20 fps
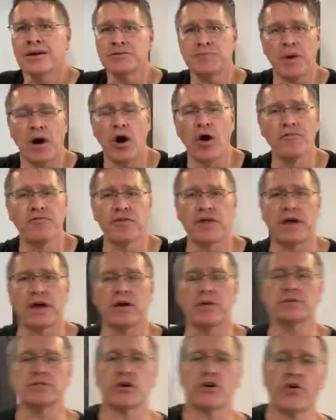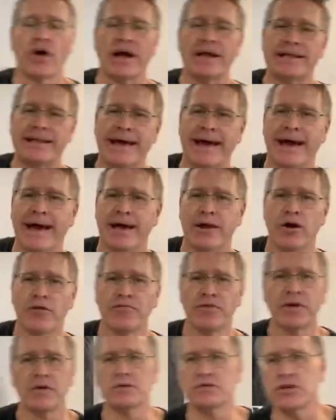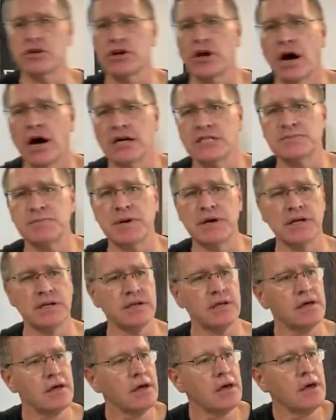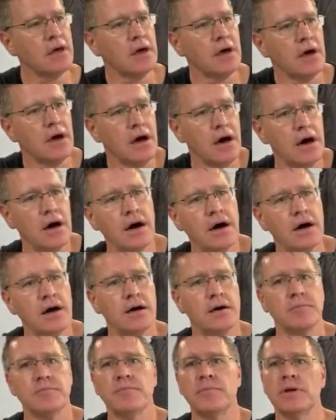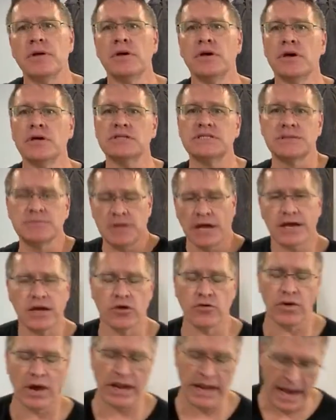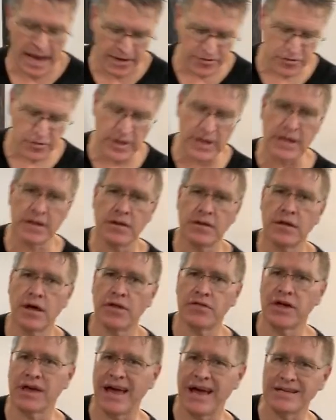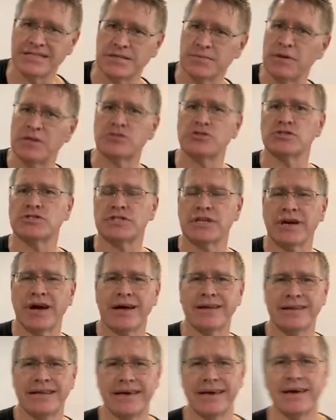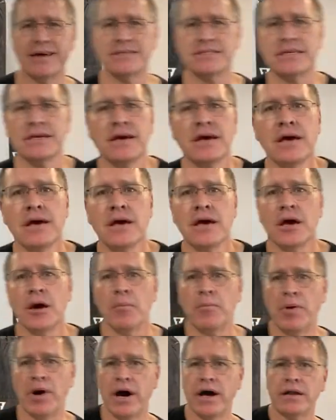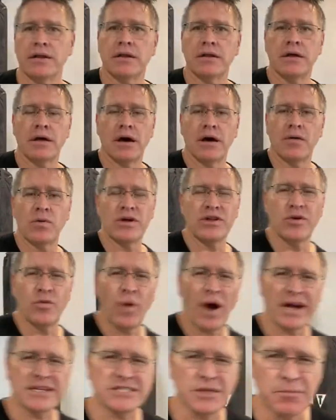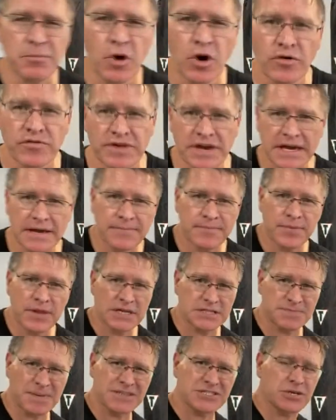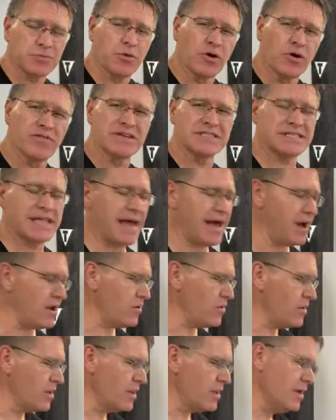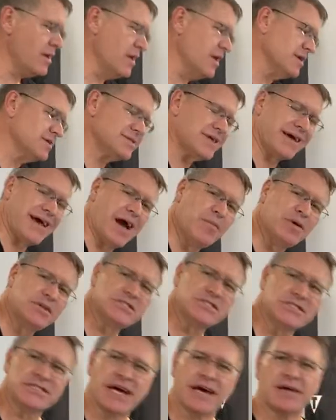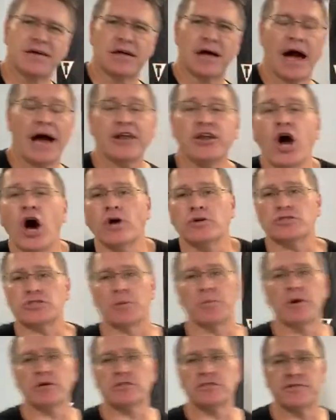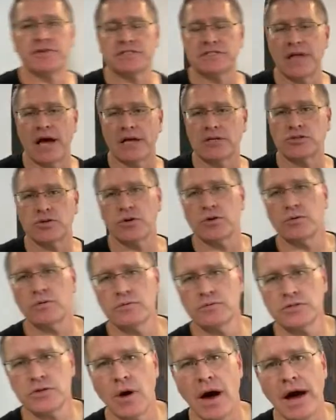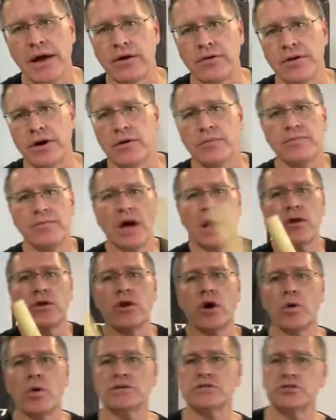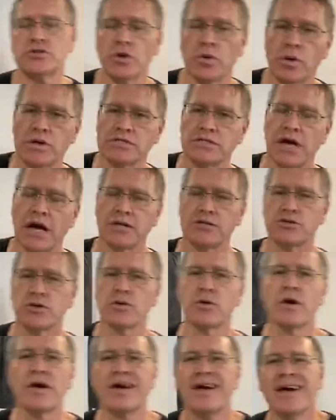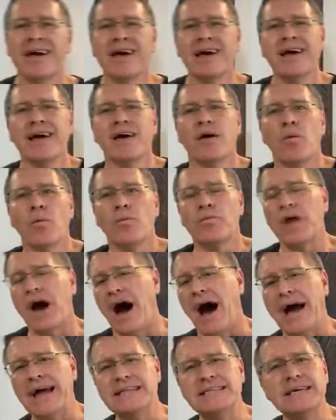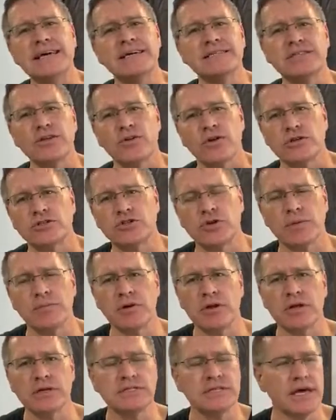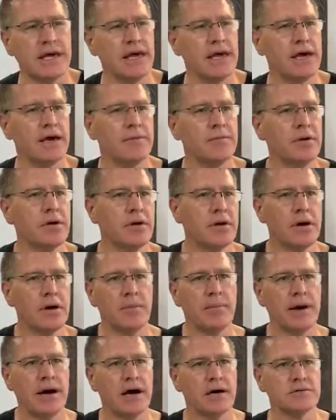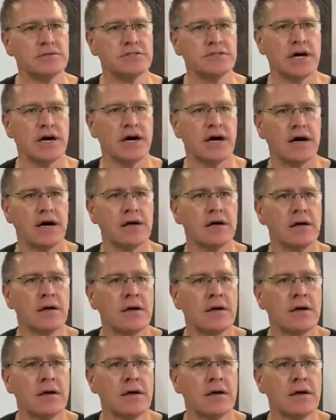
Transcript: Hopefully he was a great dad. Hopefully he was a good husband. Um, seemed like a great athlete. I think he had some interesting ideas. But when you watch a movie, especially movies now, it's like how much is that? I know so much of it's not true. So I don't know. I don't know what's true, what's not true. The ideas that are attributed to him about uh,